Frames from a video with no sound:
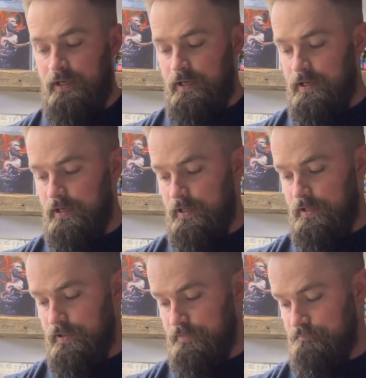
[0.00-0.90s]

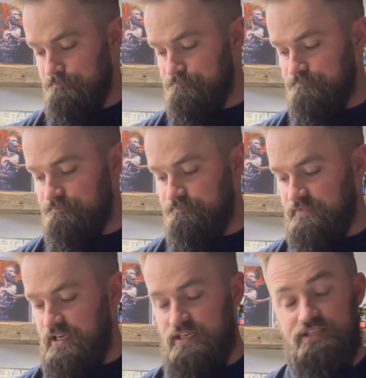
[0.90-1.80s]

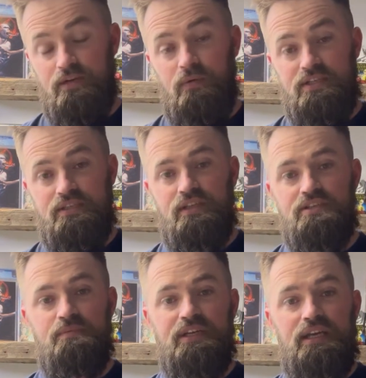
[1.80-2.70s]
I started watching
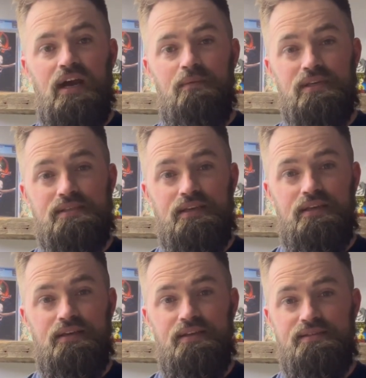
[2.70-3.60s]
Lunch Money Comics,
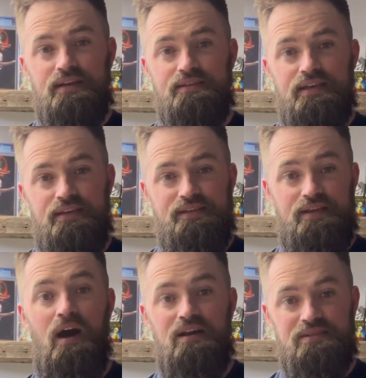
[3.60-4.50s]
and his content is
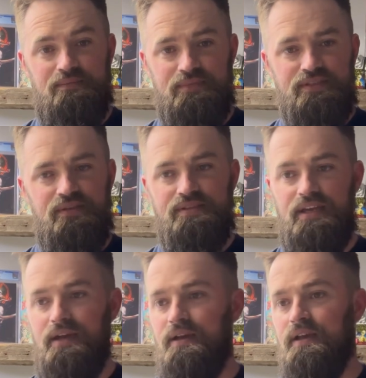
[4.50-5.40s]
awesome. So I was
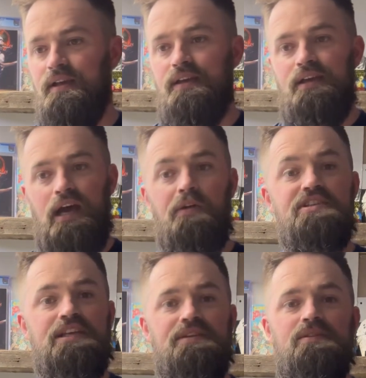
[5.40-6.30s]
like, I
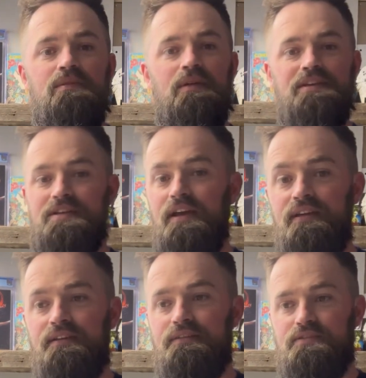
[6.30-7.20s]
reached out to him and I'm like, should I
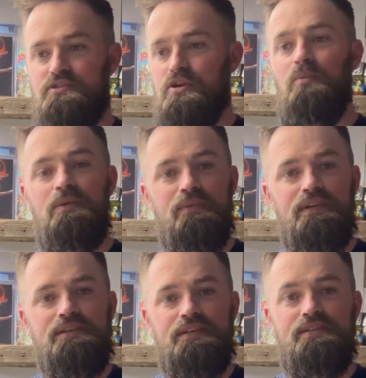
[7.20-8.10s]
show people
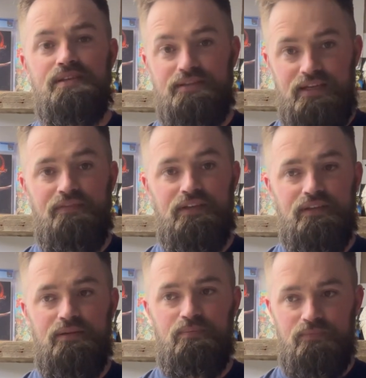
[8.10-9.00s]
this? And he's like,
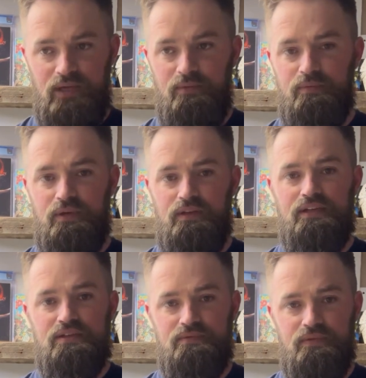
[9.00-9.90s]
definitely. Comic book
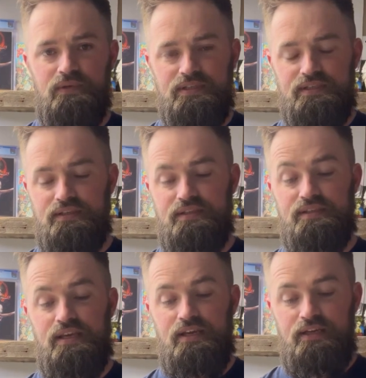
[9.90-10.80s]
collectors will want to see these.
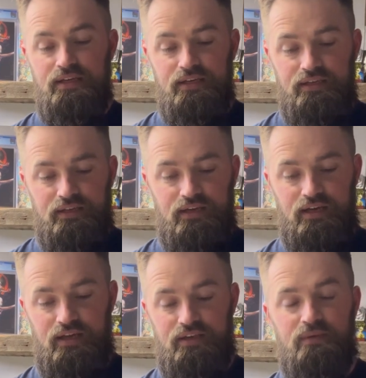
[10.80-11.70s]

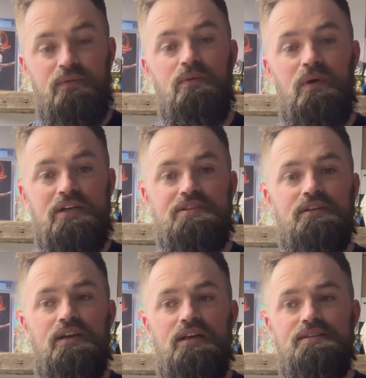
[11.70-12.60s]
They will watch your
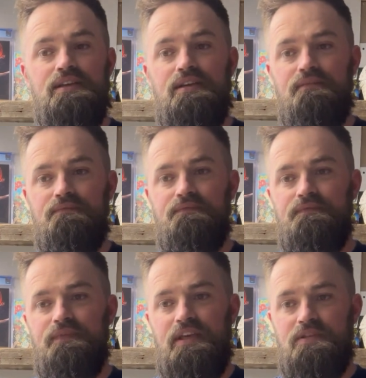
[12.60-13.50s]
content.
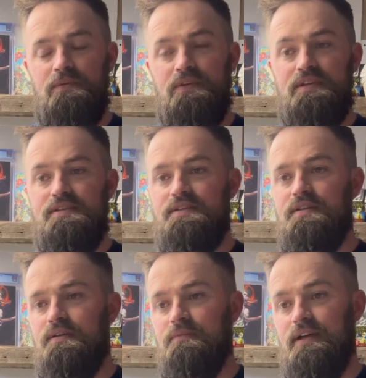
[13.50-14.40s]
It's worth it.
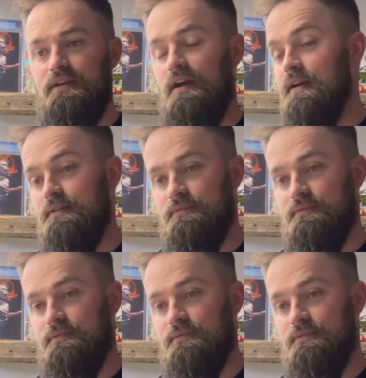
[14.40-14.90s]
So I'm like, all right.